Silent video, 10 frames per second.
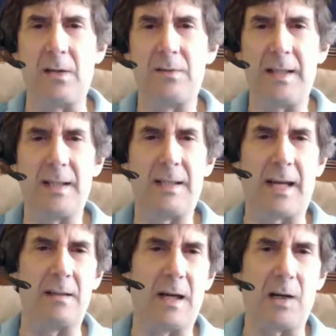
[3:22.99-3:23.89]
did
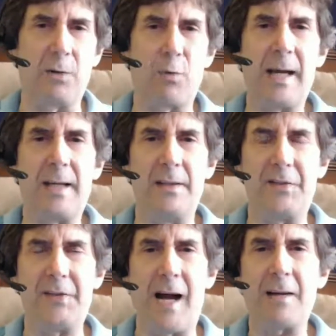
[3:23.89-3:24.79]
a Reagan
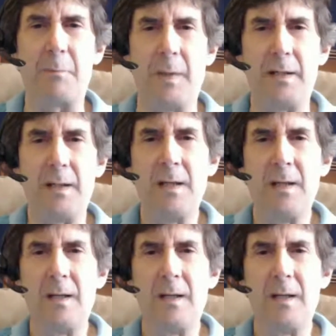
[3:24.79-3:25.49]
Stockman,